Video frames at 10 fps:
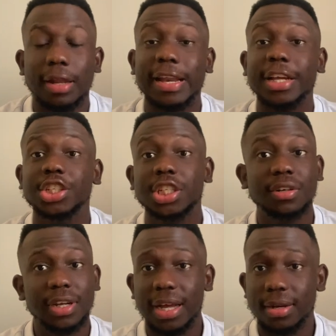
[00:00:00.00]

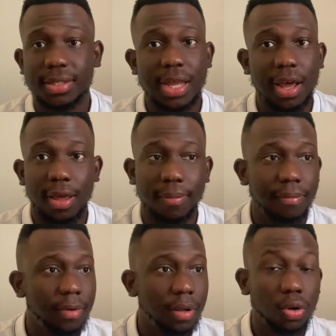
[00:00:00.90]
Nigeria at the
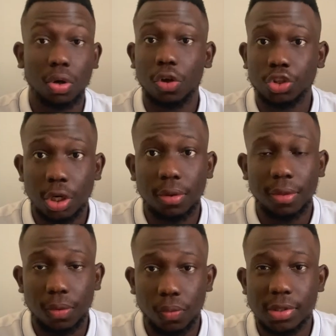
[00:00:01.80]
time, good luck,
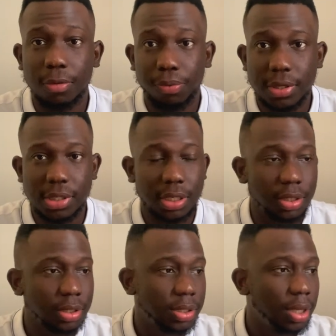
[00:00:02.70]
Jonathan was the
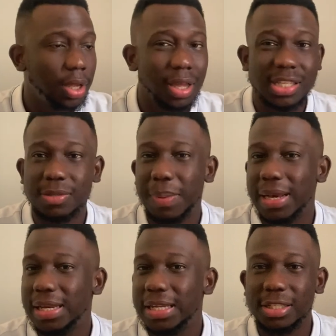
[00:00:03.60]
president.
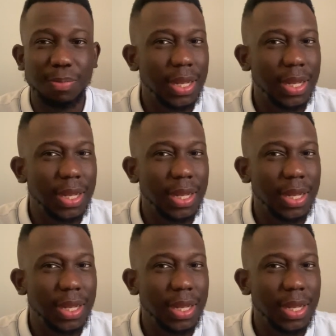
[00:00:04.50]
Spending.